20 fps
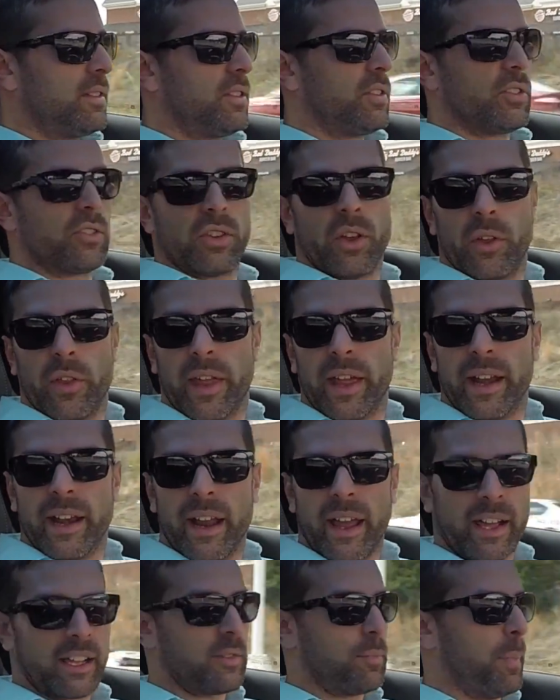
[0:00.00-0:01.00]
So then
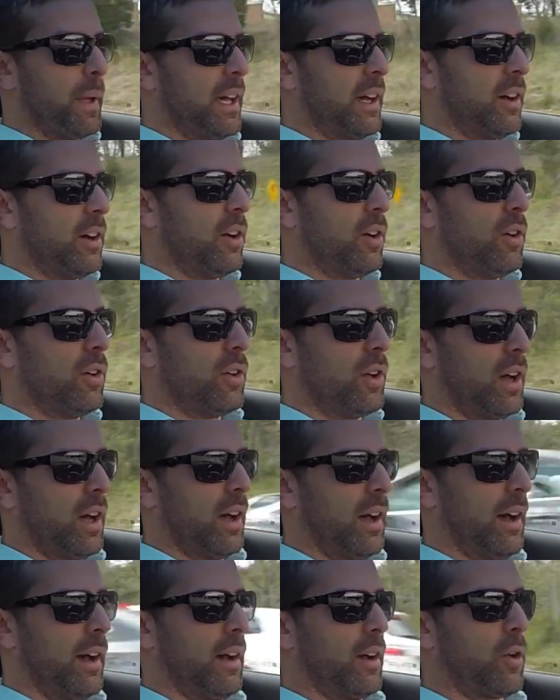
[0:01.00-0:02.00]
Xpel
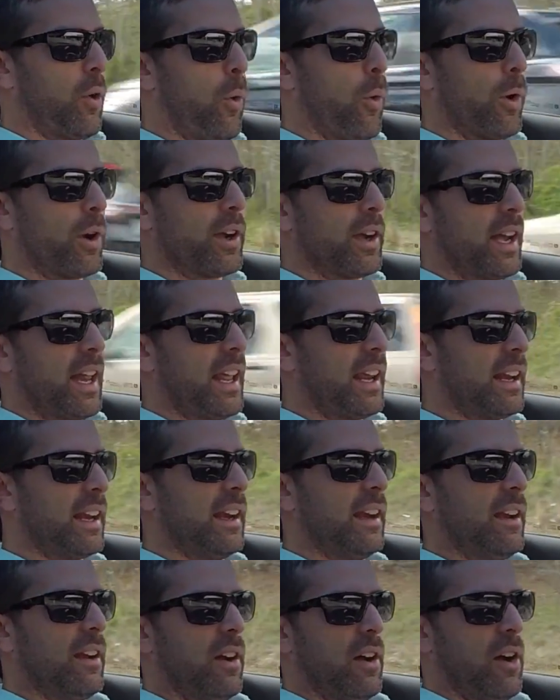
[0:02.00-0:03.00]

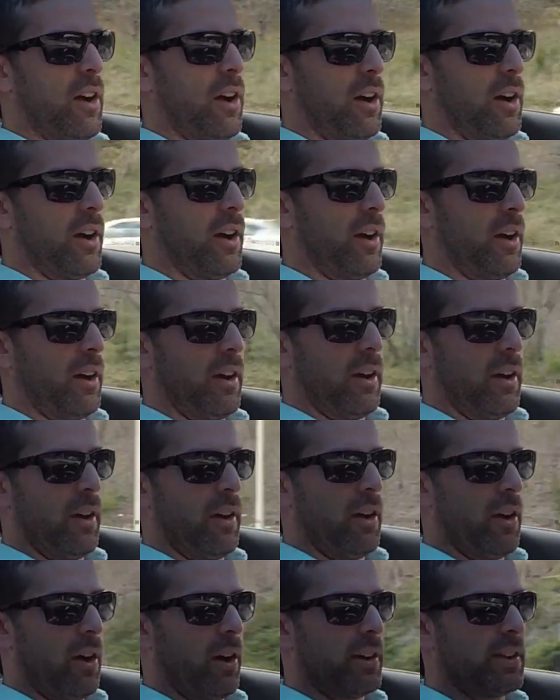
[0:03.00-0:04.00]
coordinated
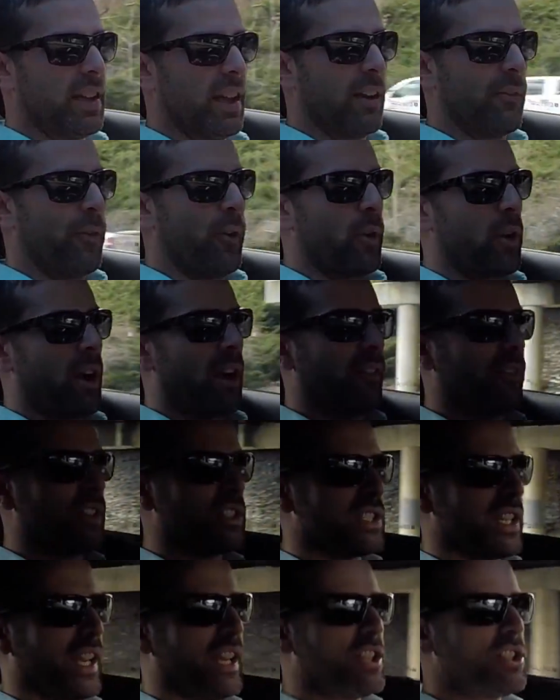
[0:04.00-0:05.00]
our telephone
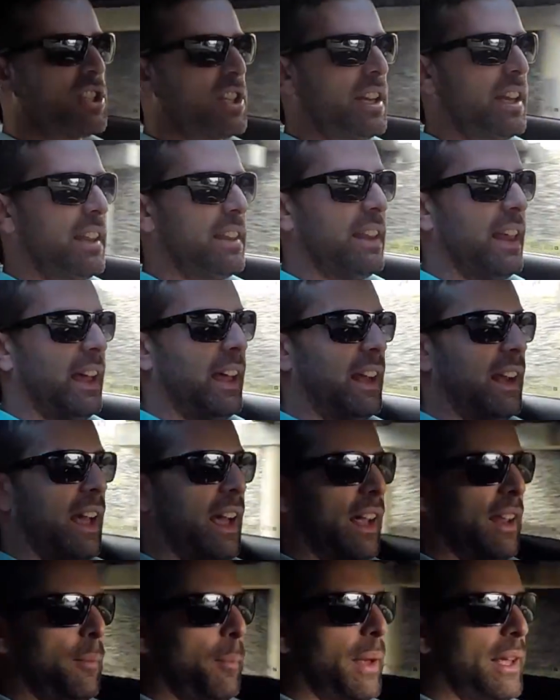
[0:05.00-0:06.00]
conversation, and then
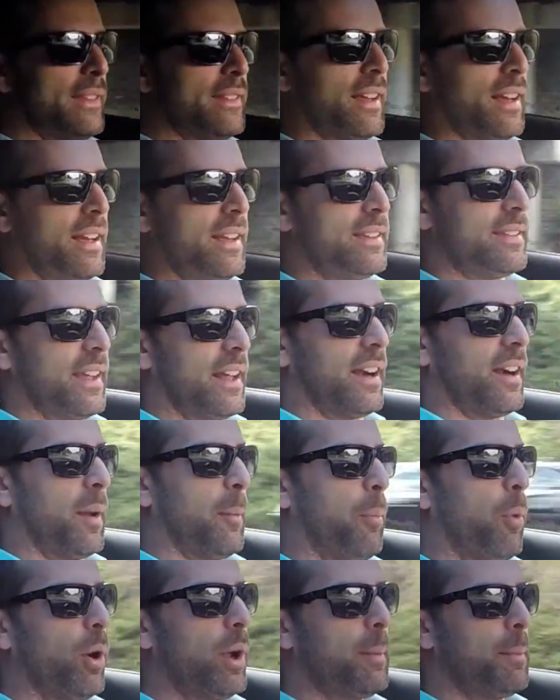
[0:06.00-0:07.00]
I basically set an
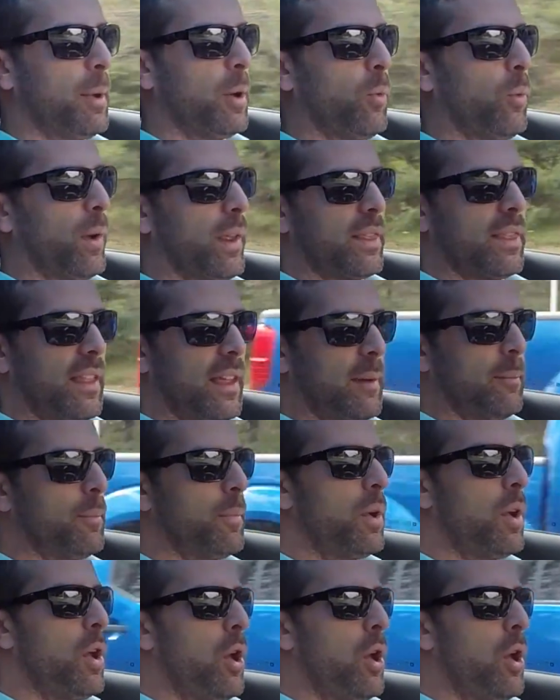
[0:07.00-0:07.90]
appointment with them